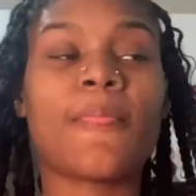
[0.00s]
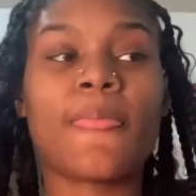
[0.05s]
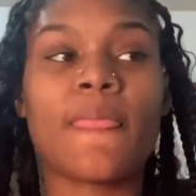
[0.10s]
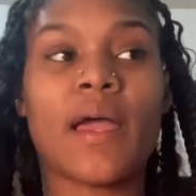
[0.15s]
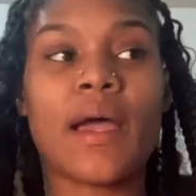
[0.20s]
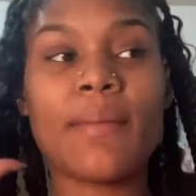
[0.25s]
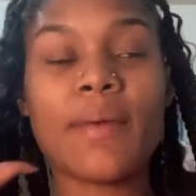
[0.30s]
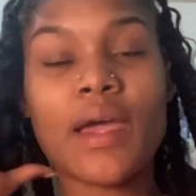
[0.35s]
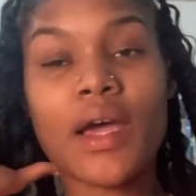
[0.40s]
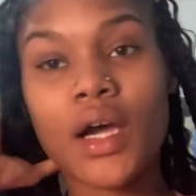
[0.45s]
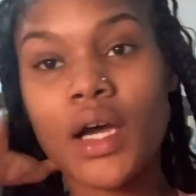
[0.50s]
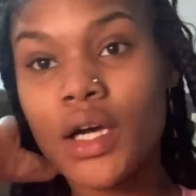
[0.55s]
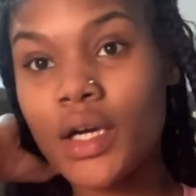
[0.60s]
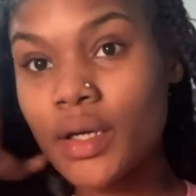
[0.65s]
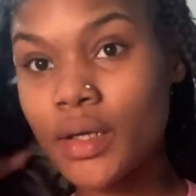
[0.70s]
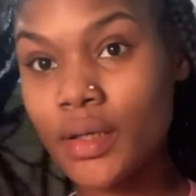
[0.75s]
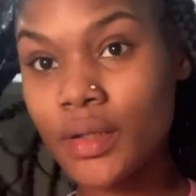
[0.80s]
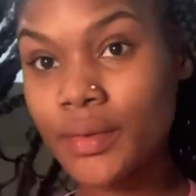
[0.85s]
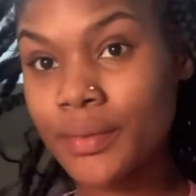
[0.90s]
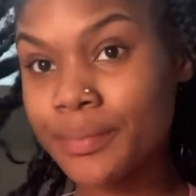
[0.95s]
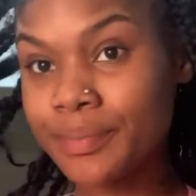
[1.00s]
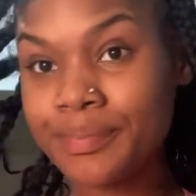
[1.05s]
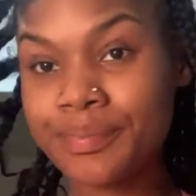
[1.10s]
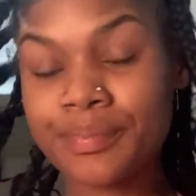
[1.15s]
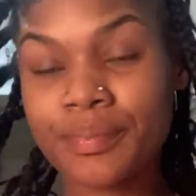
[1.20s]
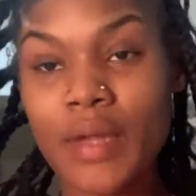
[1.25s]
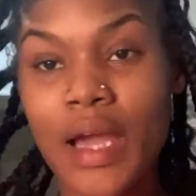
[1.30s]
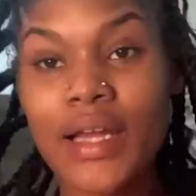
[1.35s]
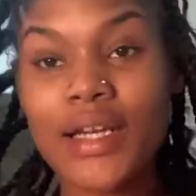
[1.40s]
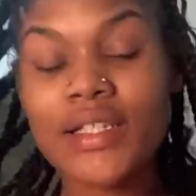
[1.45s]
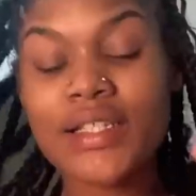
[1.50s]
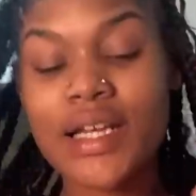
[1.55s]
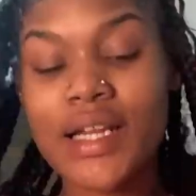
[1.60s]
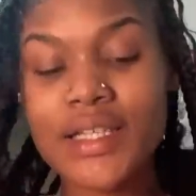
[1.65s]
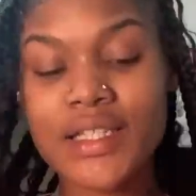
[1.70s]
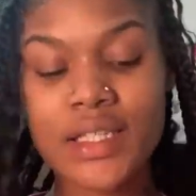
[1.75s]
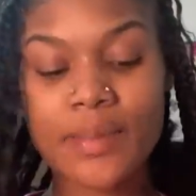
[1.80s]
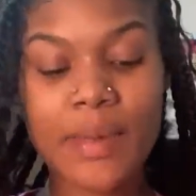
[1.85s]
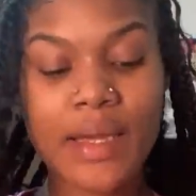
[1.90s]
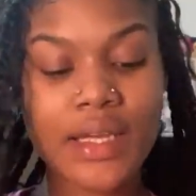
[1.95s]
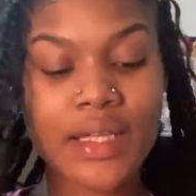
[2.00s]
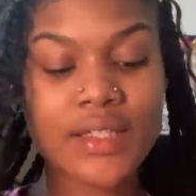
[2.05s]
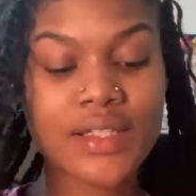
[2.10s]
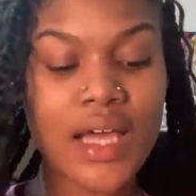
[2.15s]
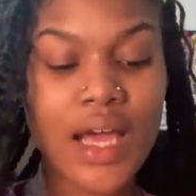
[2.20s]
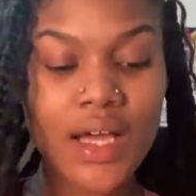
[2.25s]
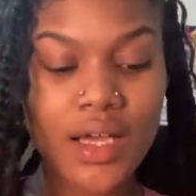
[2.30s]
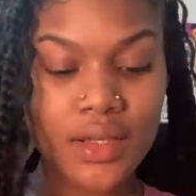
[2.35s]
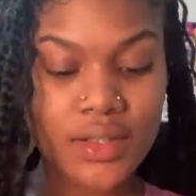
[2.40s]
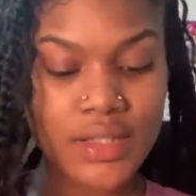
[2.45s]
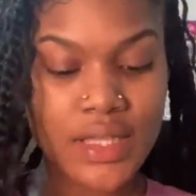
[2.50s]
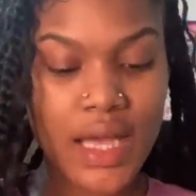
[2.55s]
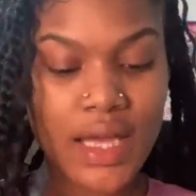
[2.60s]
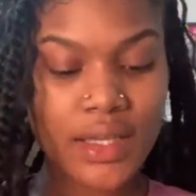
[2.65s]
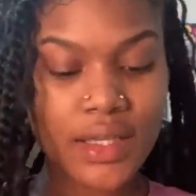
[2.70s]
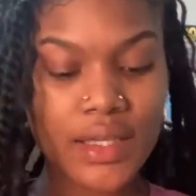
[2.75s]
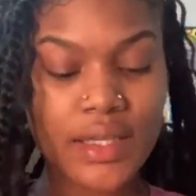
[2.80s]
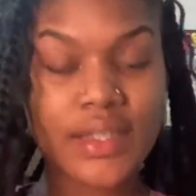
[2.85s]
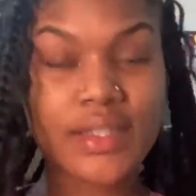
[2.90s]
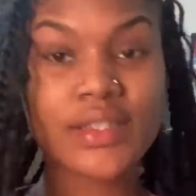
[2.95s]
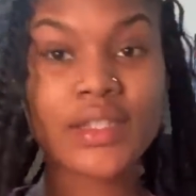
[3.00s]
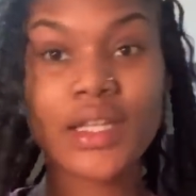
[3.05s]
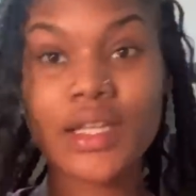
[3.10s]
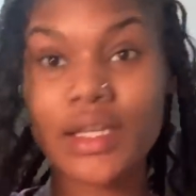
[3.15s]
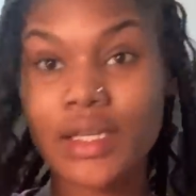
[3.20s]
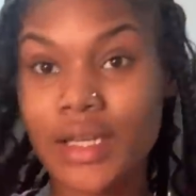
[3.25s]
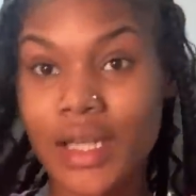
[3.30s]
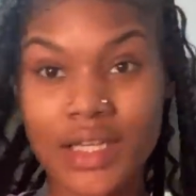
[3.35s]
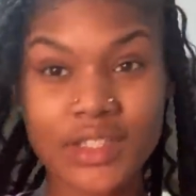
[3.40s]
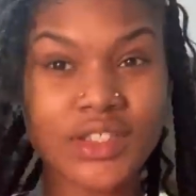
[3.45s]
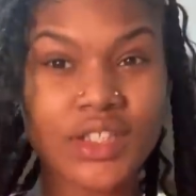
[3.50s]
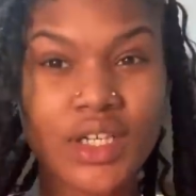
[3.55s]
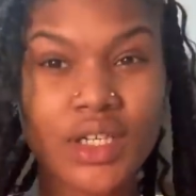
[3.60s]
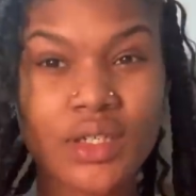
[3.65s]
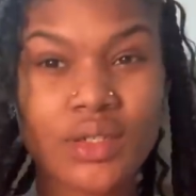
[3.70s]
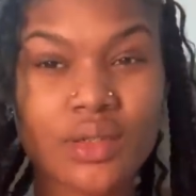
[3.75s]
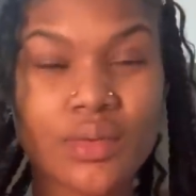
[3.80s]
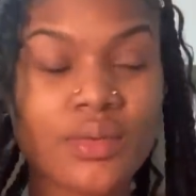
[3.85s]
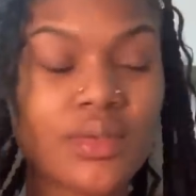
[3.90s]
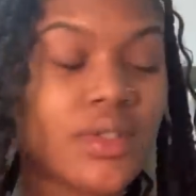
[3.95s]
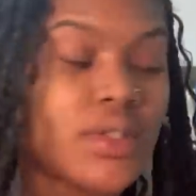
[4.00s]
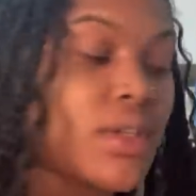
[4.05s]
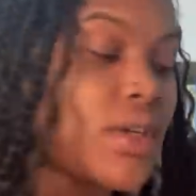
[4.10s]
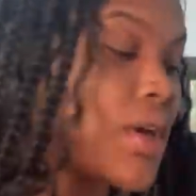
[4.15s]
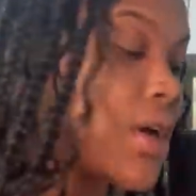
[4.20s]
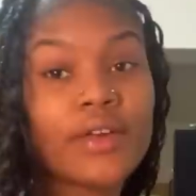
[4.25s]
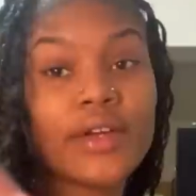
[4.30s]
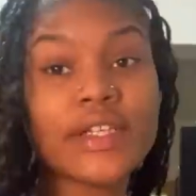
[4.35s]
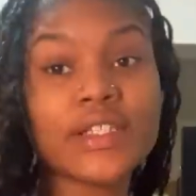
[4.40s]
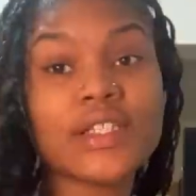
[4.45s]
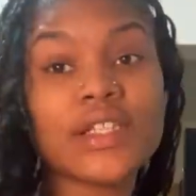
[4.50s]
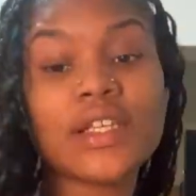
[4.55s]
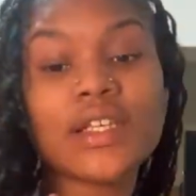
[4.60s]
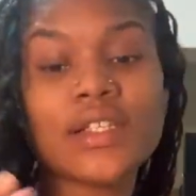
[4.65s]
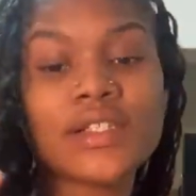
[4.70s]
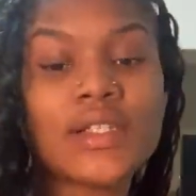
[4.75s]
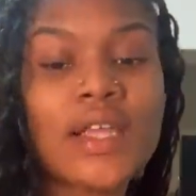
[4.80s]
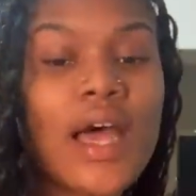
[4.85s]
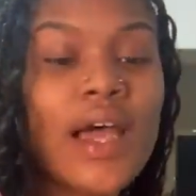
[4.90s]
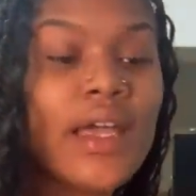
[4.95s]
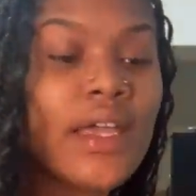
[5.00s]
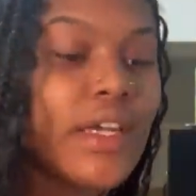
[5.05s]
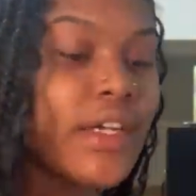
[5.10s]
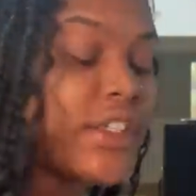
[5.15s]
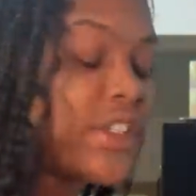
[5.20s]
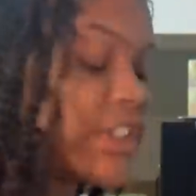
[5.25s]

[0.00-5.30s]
I'm at home. I decided to make a taco salad instead of nachos. Chrissy is not here.